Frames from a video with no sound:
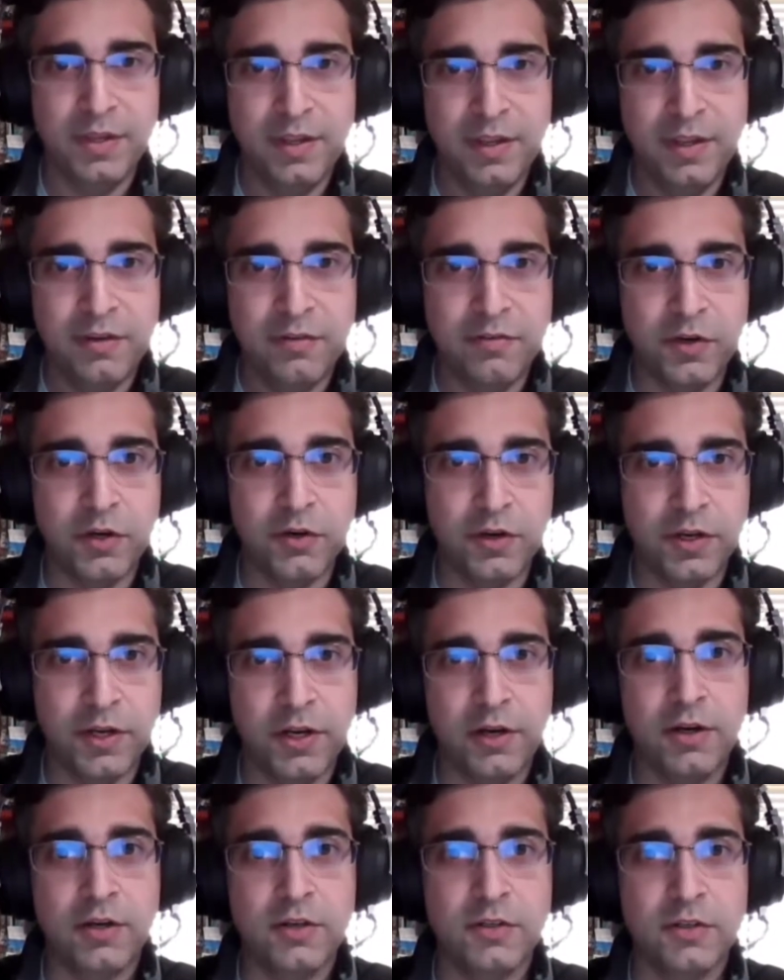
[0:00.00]
for your
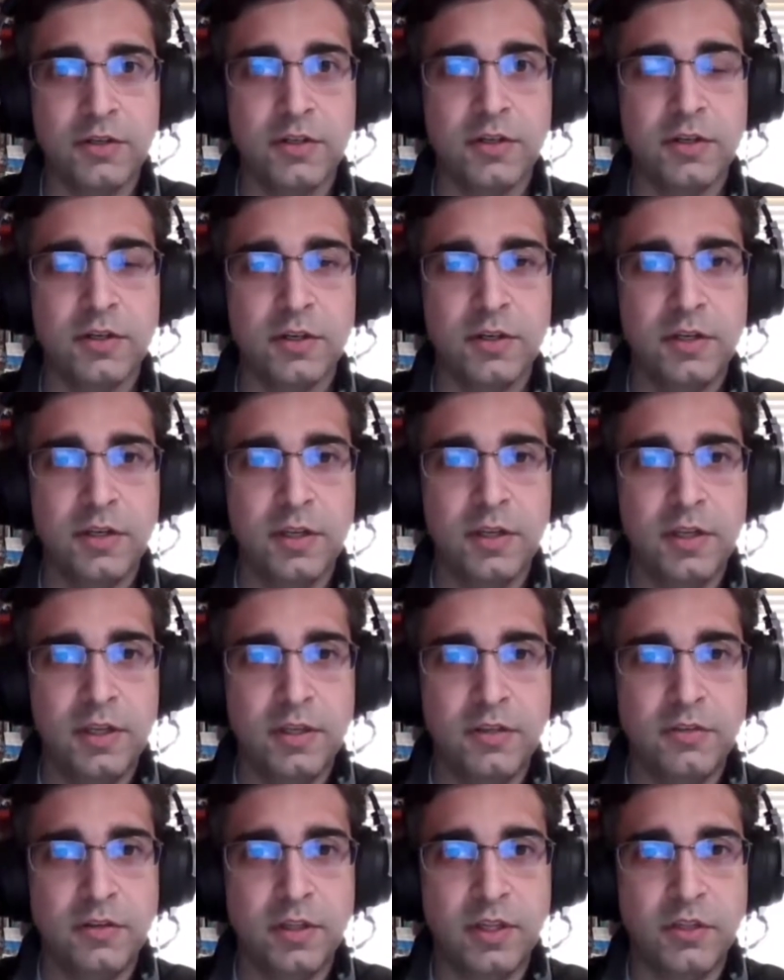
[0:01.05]
character
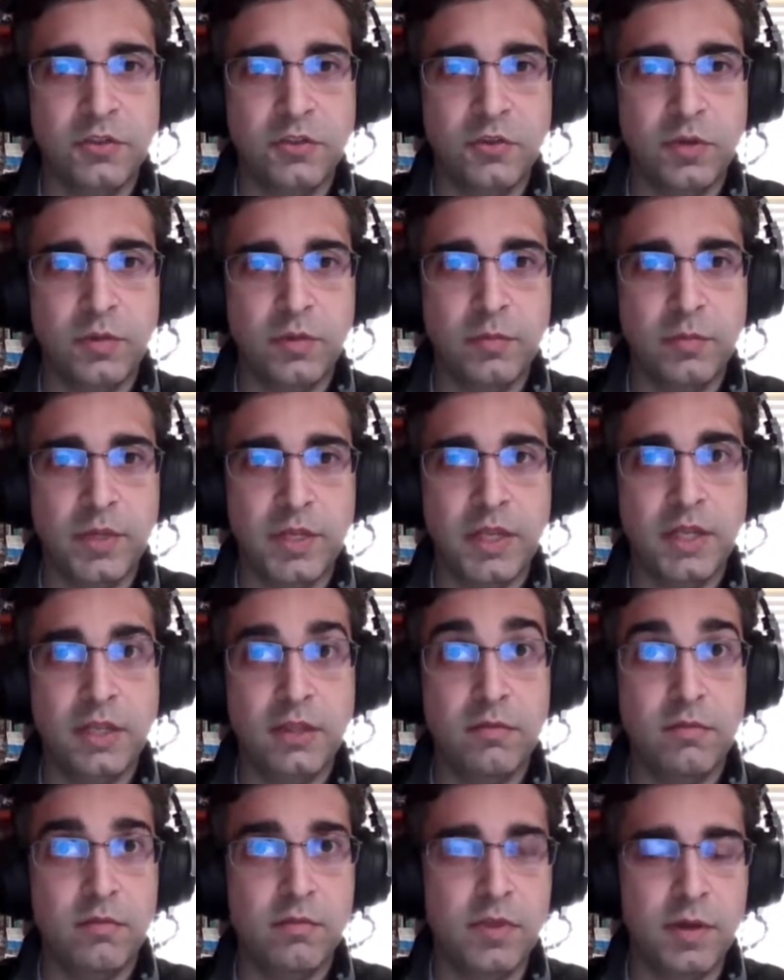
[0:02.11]
so that you can be the